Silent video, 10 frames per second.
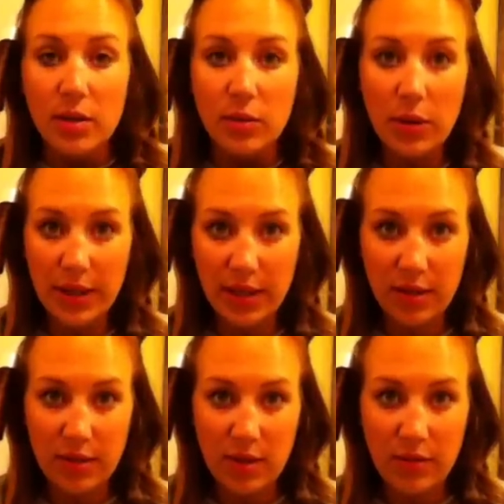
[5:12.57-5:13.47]
rolling it
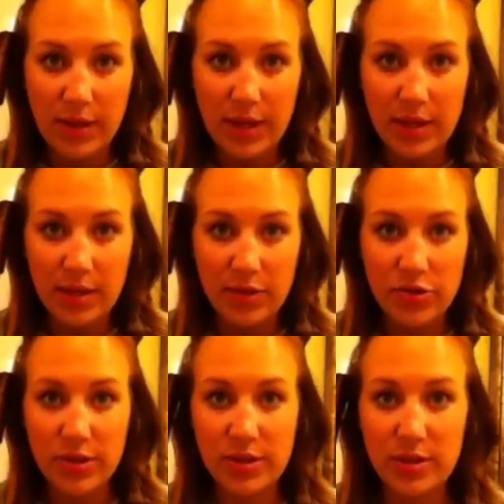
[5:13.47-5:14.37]
the wrong way. You
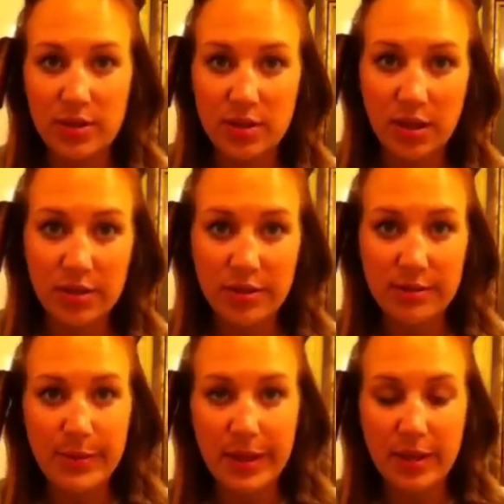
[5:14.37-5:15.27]
just start
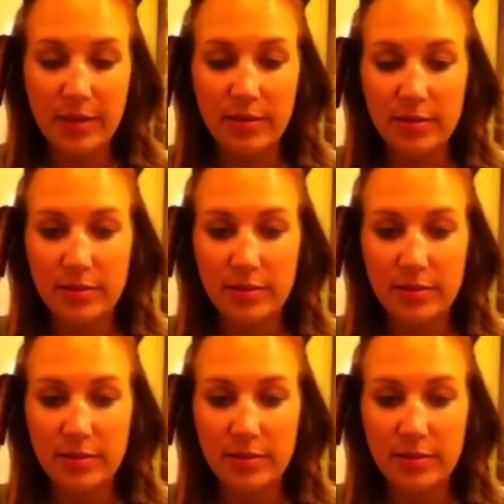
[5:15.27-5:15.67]
spinning.